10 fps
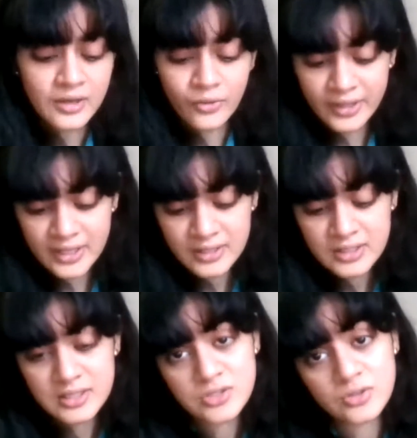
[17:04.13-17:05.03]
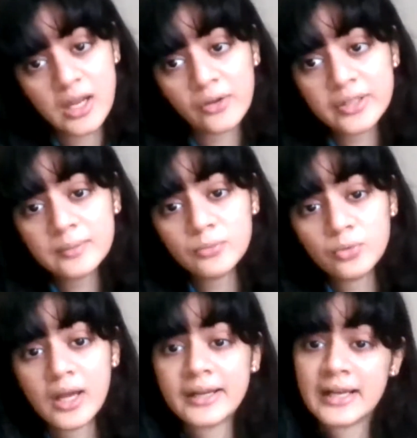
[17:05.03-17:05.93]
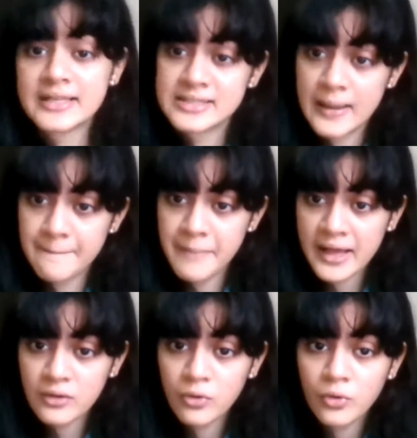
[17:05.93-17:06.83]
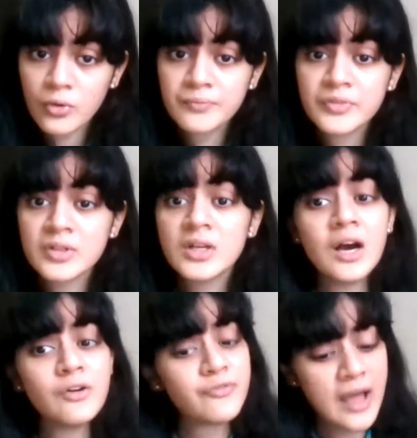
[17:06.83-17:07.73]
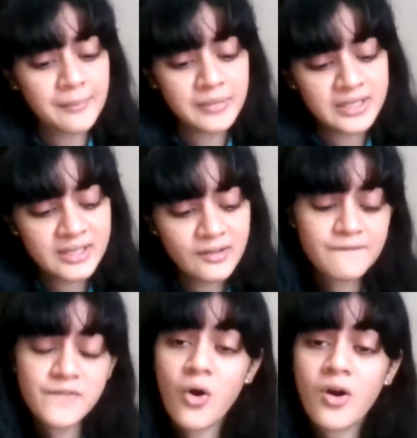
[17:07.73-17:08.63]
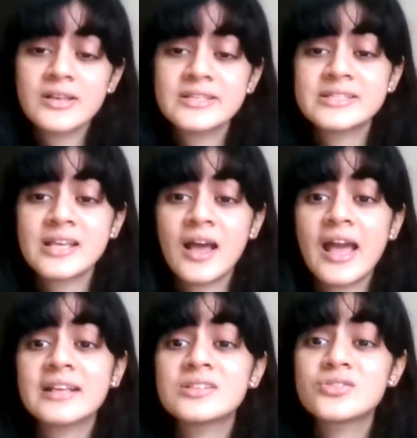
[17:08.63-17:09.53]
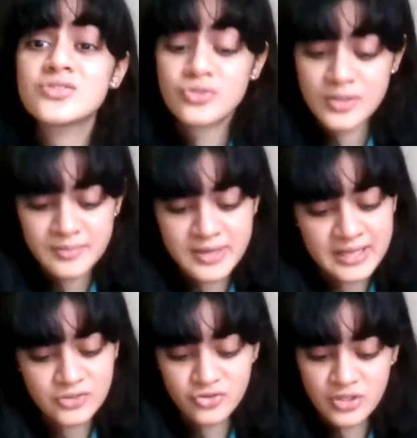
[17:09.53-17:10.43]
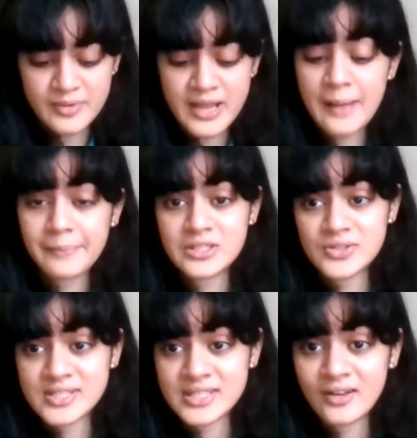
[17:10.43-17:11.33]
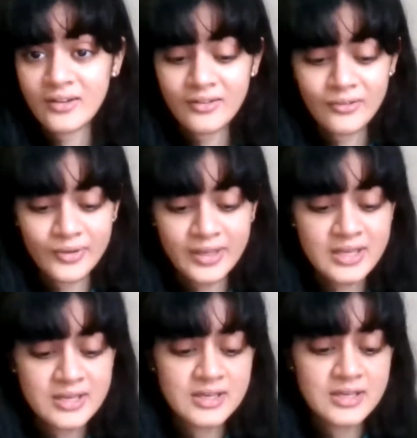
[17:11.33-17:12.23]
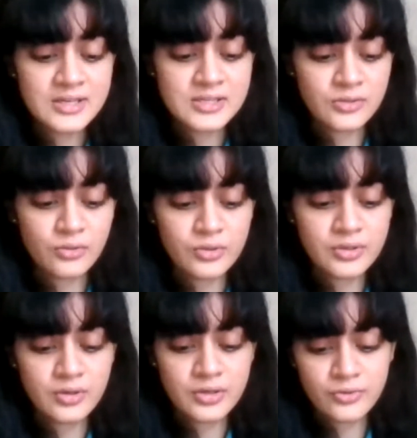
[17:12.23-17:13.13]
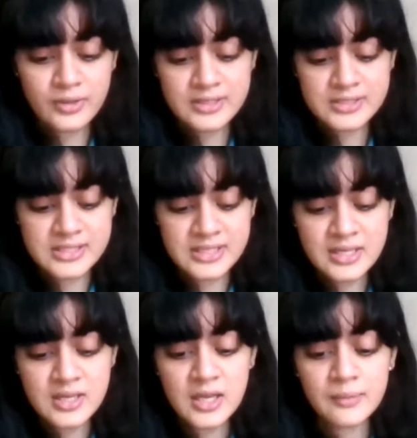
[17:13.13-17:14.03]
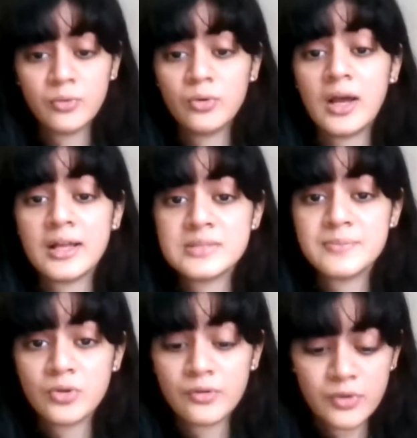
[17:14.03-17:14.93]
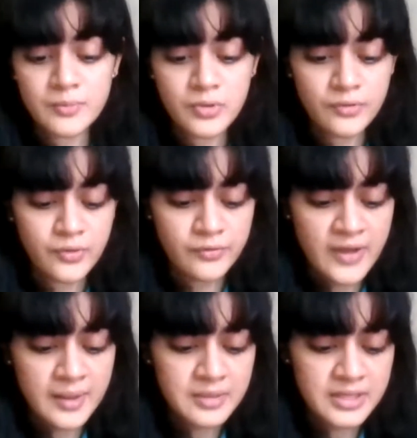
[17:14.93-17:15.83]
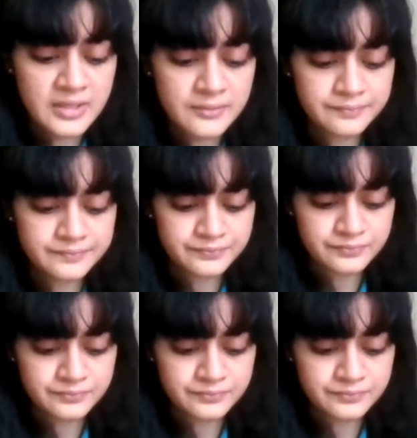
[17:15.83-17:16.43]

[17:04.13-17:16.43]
Okay, so now that Mulan has come back home, her family was extremely happy to see her. Okay, so here you can see Mulan's beautiful family